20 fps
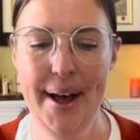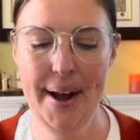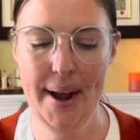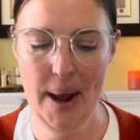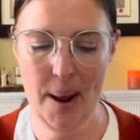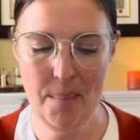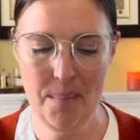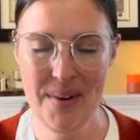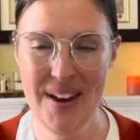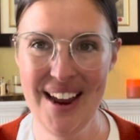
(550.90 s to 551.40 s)

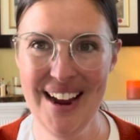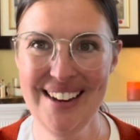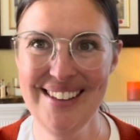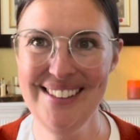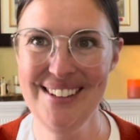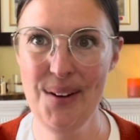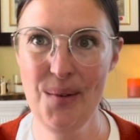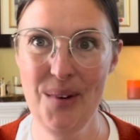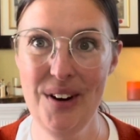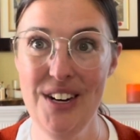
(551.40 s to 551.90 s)
Up
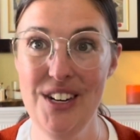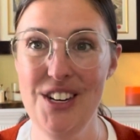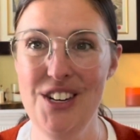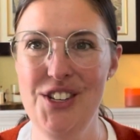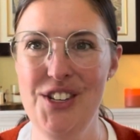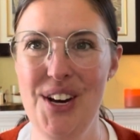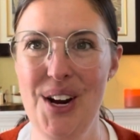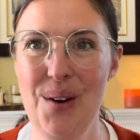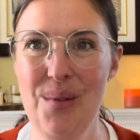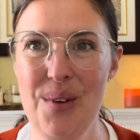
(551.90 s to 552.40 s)
next, I wanted to
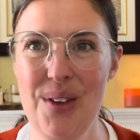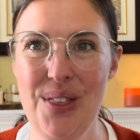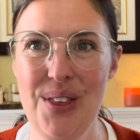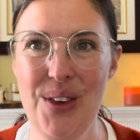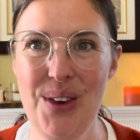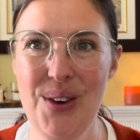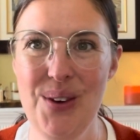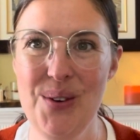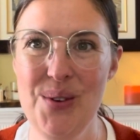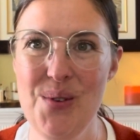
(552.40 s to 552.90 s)
share
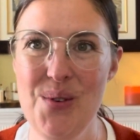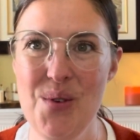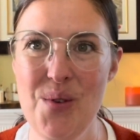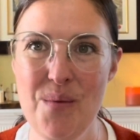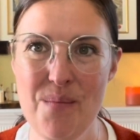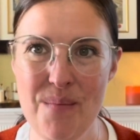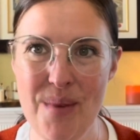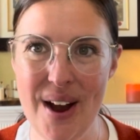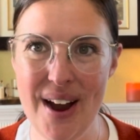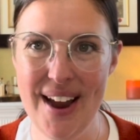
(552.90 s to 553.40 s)
with
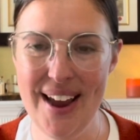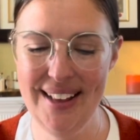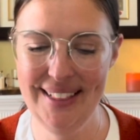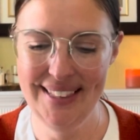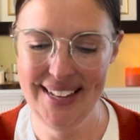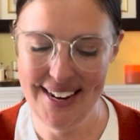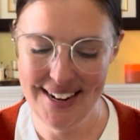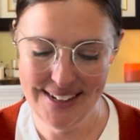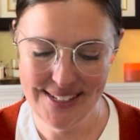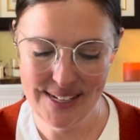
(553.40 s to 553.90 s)
you my
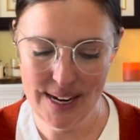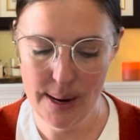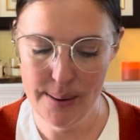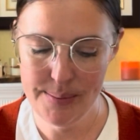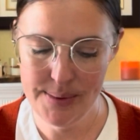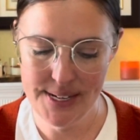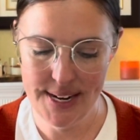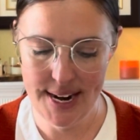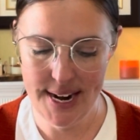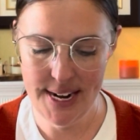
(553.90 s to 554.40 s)
latest
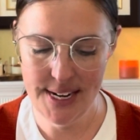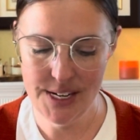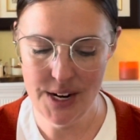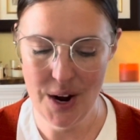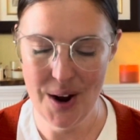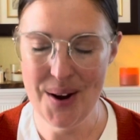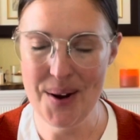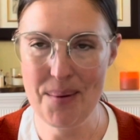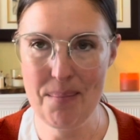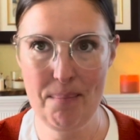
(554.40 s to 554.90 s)
update
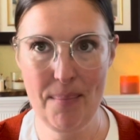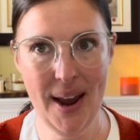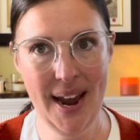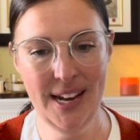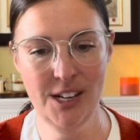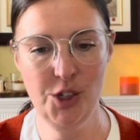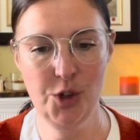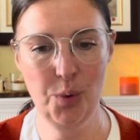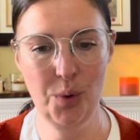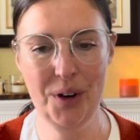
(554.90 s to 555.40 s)
on
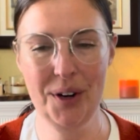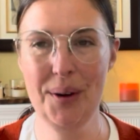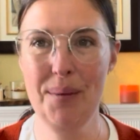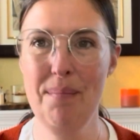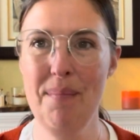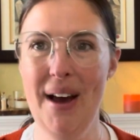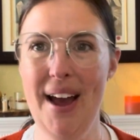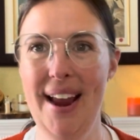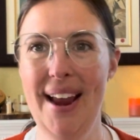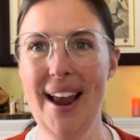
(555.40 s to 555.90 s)
Patchwork
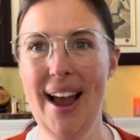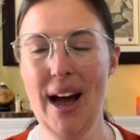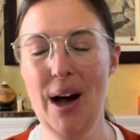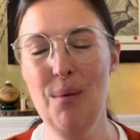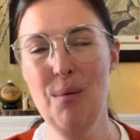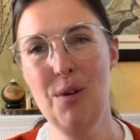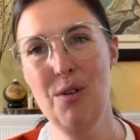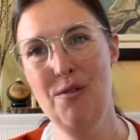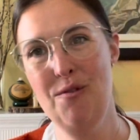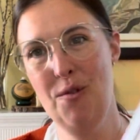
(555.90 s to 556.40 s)
by
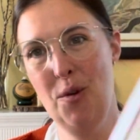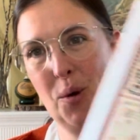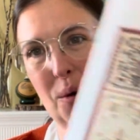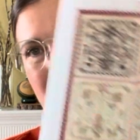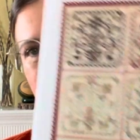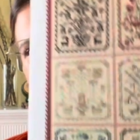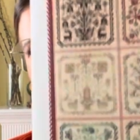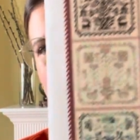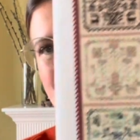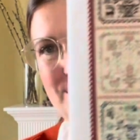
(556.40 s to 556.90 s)
Owl
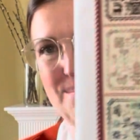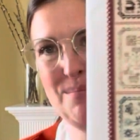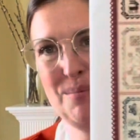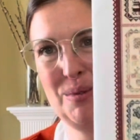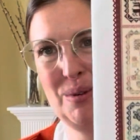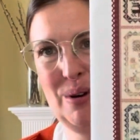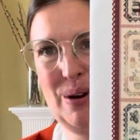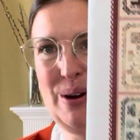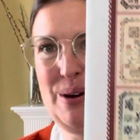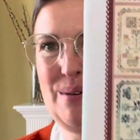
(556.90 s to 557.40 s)
Forest
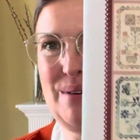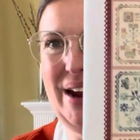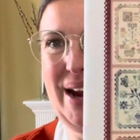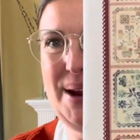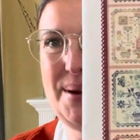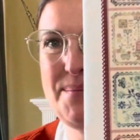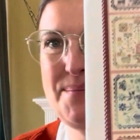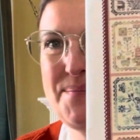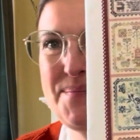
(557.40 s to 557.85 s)
Embroidery.